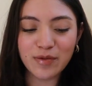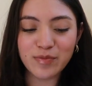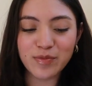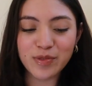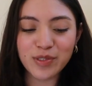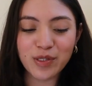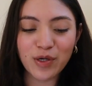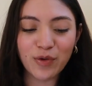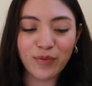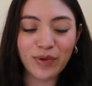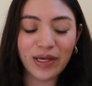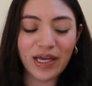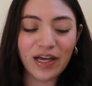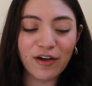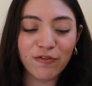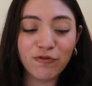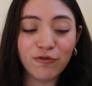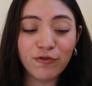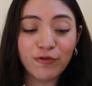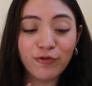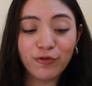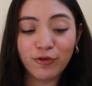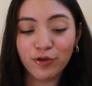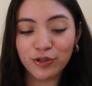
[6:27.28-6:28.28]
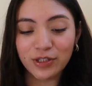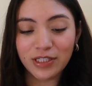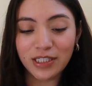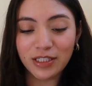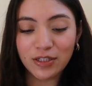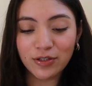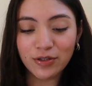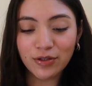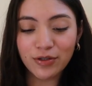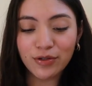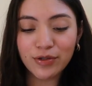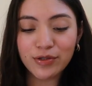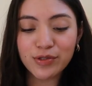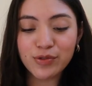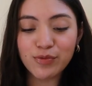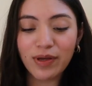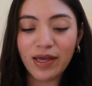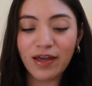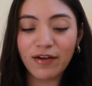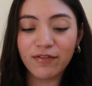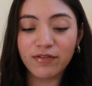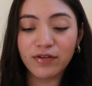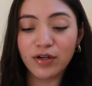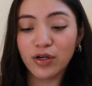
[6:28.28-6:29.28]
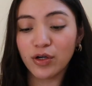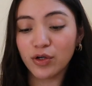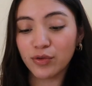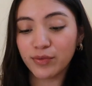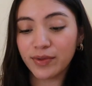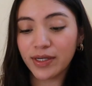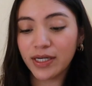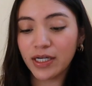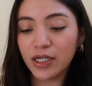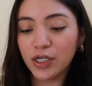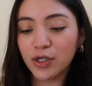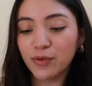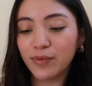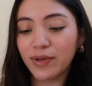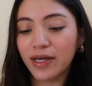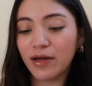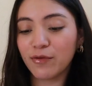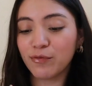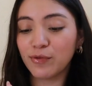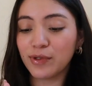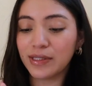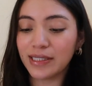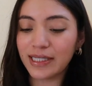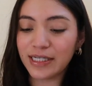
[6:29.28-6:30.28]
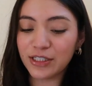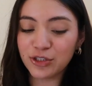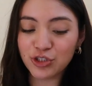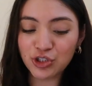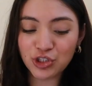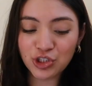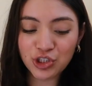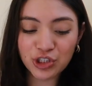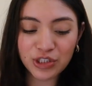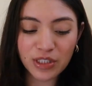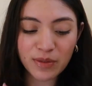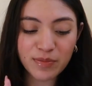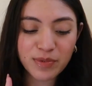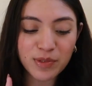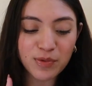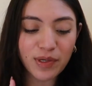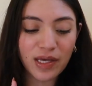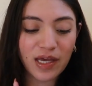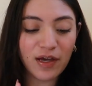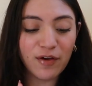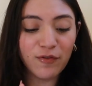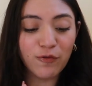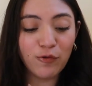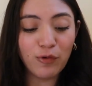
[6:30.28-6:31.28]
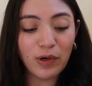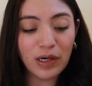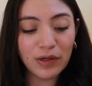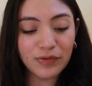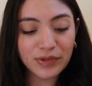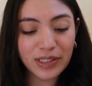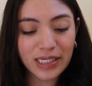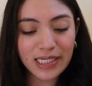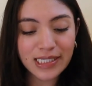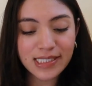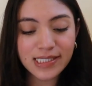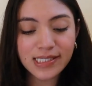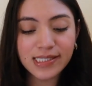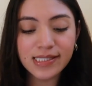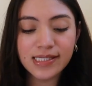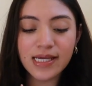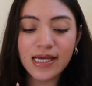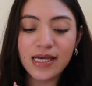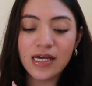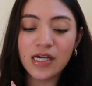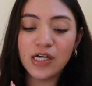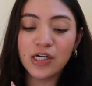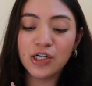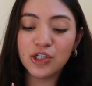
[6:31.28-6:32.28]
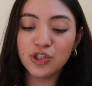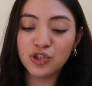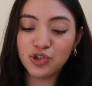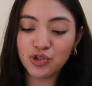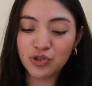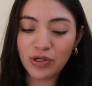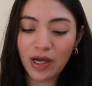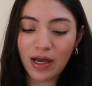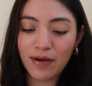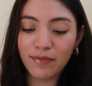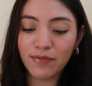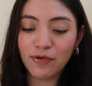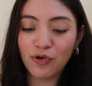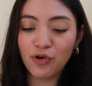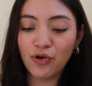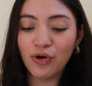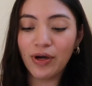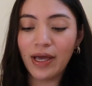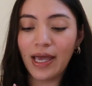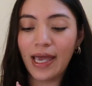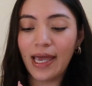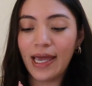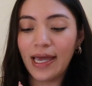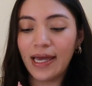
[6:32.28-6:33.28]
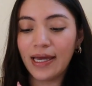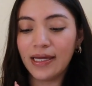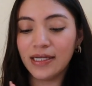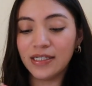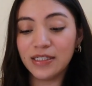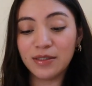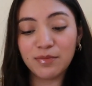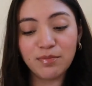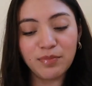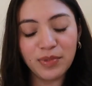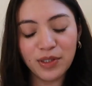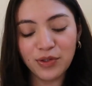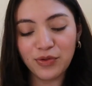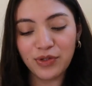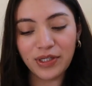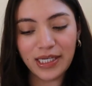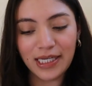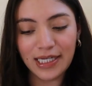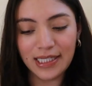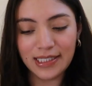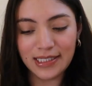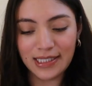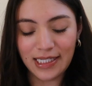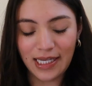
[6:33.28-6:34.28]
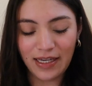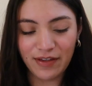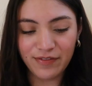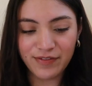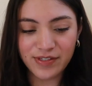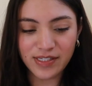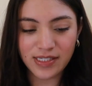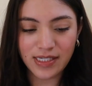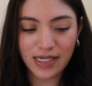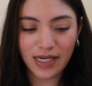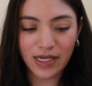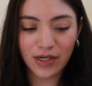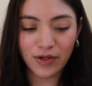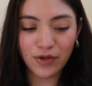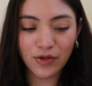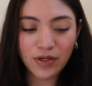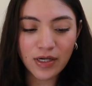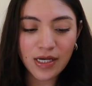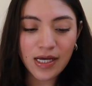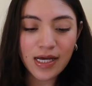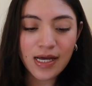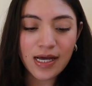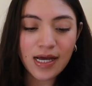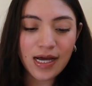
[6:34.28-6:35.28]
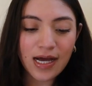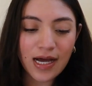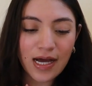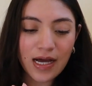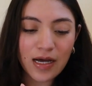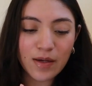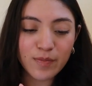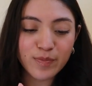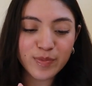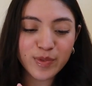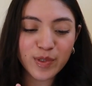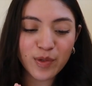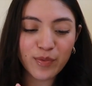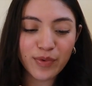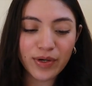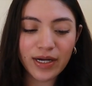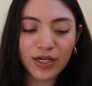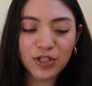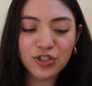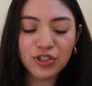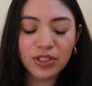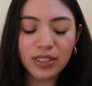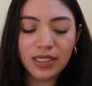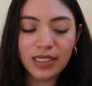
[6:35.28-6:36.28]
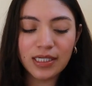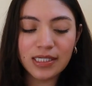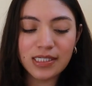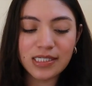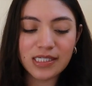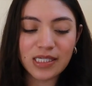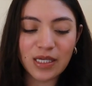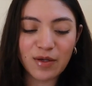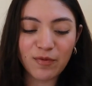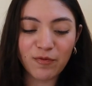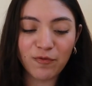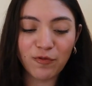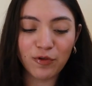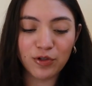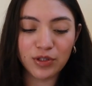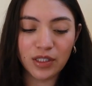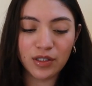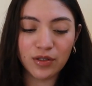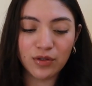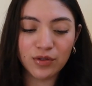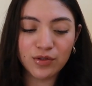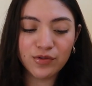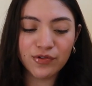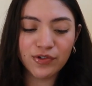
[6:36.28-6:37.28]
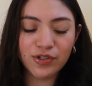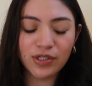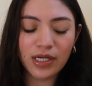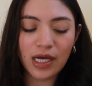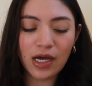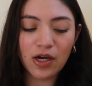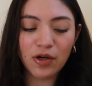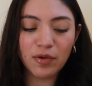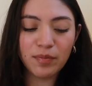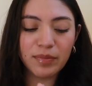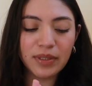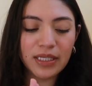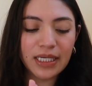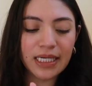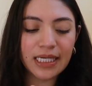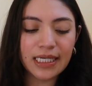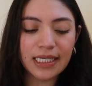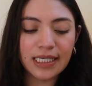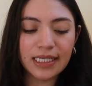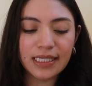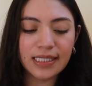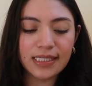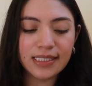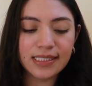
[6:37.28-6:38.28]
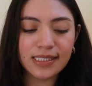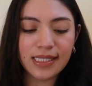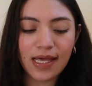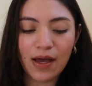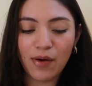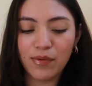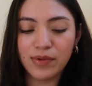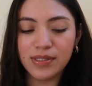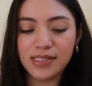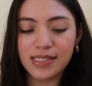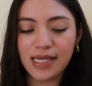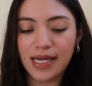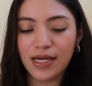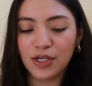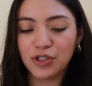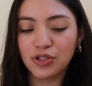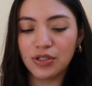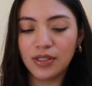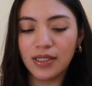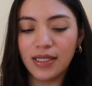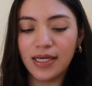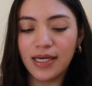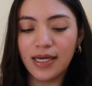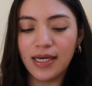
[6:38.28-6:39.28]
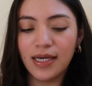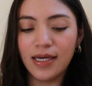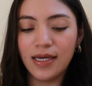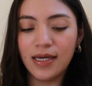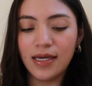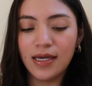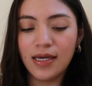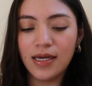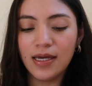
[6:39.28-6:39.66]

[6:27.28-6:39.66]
So we have fotitos, we have career, we have relationships, we have wellness, travel, and beauty and lifestyle. So we're actually gonna skip fotitos for now because that one actually